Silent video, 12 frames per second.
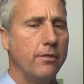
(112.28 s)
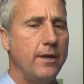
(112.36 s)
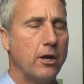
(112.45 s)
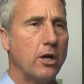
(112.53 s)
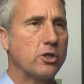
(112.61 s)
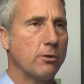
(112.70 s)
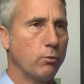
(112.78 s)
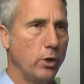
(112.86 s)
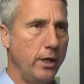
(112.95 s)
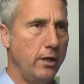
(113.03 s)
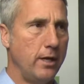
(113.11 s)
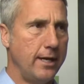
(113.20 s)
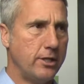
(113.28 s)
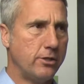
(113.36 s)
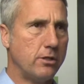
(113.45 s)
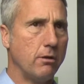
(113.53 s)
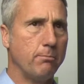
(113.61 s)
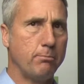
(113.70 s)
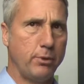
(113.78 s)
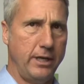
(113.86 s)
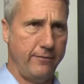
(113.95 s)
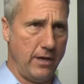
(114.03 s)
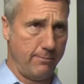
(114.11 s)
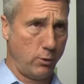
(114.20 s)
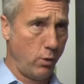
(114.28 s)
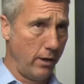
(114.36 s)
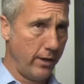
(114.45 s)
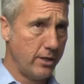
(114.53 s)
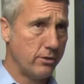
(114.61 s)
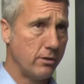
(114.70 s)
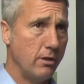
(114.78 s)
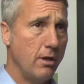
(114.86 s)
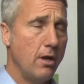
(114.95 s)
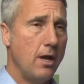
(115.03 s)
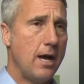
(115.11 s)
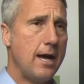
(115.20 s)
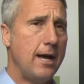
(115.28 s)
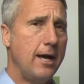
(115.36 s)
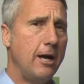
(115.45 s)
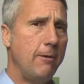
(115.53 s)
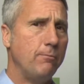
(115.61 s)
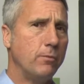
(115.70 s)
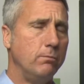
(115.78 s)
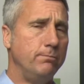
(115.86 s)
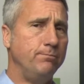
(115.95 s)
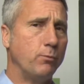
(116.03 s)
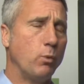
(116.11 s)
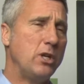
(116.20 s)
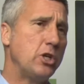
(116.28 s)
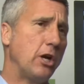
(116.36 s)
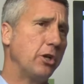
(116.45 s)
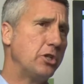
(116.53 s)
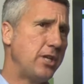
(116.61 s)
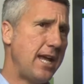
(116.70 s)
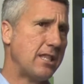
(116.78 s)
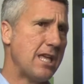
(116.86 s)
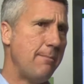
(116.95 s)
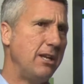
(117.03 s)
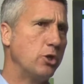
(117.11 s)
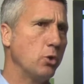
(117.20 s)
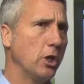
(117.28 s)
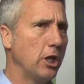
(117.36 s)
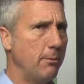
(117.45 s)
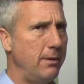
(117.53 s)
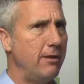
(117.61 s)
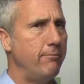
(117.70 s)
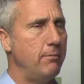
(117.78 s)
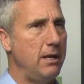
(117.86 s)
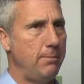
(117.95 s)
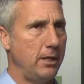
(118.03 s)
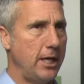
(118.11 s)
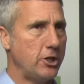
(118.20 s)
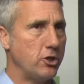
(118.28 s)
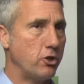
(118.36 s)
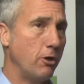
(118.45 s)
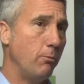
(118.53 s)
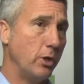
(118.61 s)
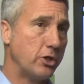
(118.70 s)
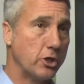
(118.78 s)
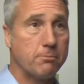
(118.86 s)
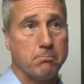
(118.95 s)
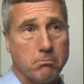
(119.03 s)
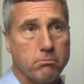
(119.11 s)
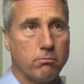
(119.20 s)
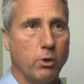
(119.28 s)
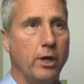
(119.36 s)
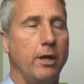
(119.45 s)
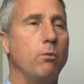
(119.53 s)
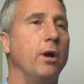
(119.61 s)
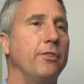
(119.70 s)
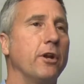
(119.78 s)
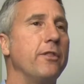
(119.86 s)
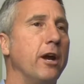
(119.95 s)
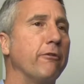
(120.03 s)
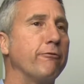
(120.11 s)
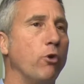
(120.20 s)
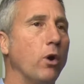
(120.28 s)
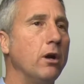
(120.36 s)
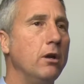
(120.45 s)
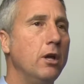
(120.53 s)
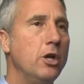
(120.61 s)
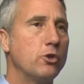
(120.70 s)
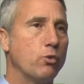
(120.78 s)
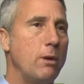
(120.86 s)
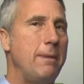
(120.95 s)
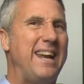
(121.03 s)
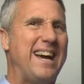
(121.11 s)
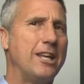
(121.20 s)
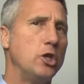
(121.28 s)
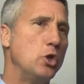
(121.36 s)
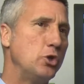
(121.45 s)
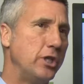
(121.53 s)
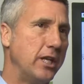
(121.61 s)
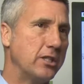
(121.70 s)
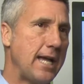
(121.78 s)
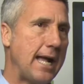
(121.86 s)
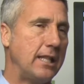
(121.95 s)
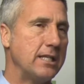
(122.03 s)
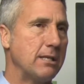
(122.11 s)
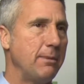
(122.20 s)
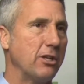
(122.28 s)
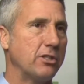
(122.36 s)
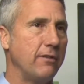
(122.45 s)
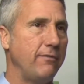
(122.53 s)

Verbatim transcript: there are some really nice pre-developed queries. Um, we generally take them and do a little bit of manipulation to them, which is really what they're there for. So we may not use it exactly as somebody else